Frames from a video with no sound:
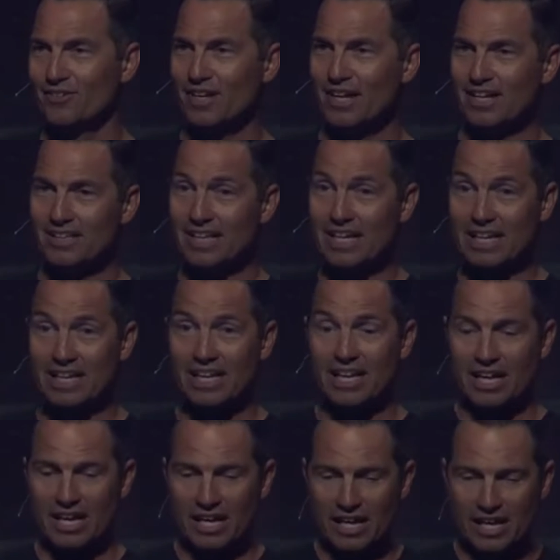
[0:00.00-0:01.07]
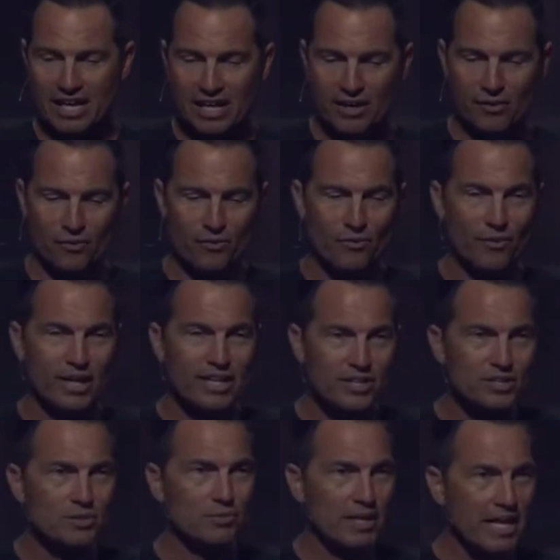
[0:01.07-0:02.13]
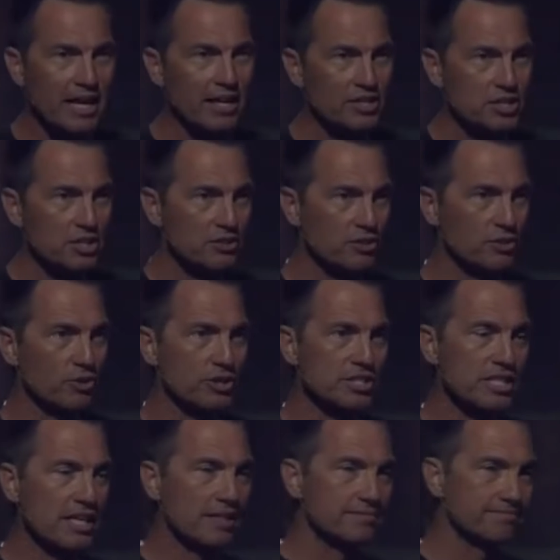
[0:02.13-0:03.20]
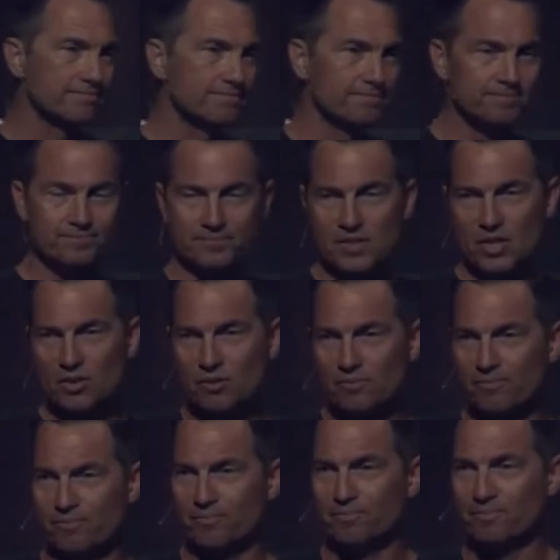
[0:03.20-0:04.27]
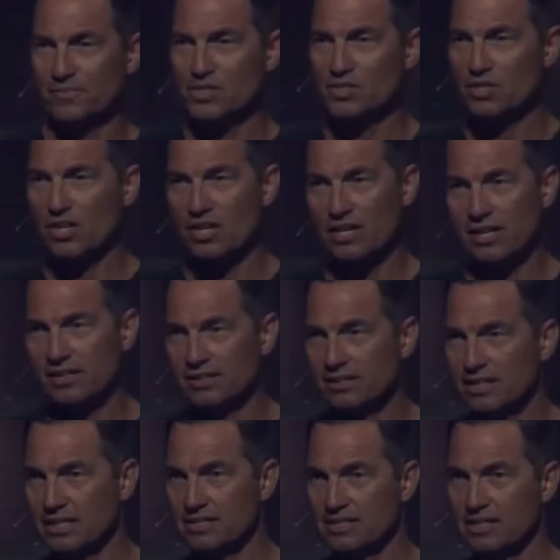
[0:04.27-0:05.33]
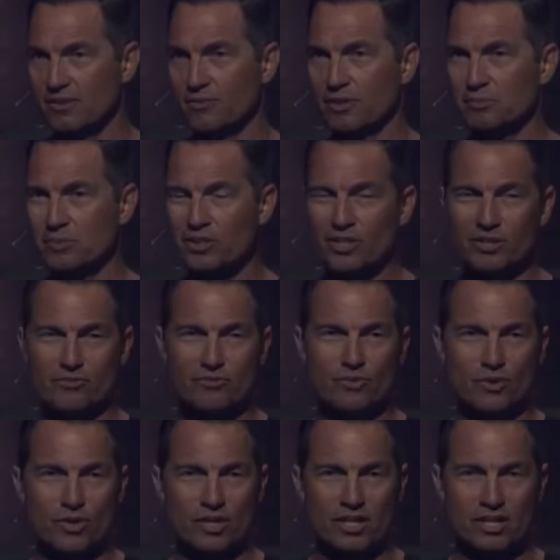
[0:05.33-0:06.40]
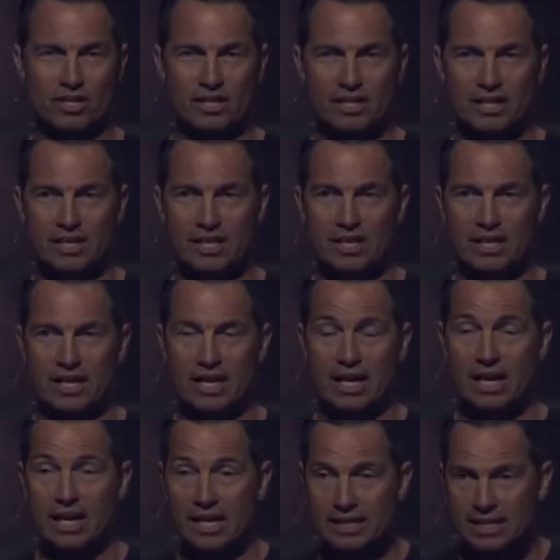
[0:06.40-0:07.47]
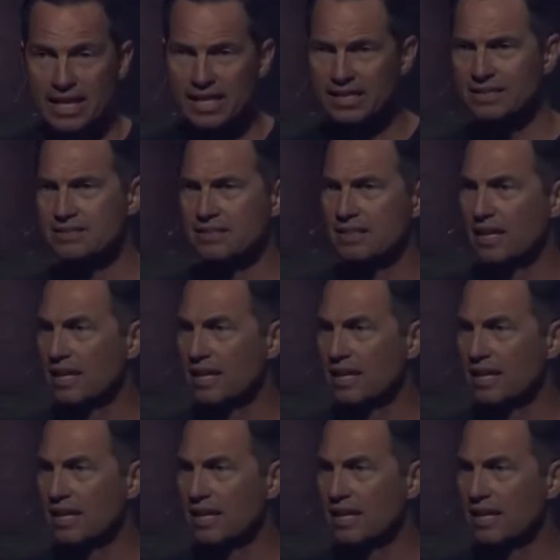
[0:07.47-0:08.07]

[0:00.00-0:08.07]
right? Like oh, his reaction, the Lord's like, mm, nope, sorry, that's not what I'm looking for. Cain isn't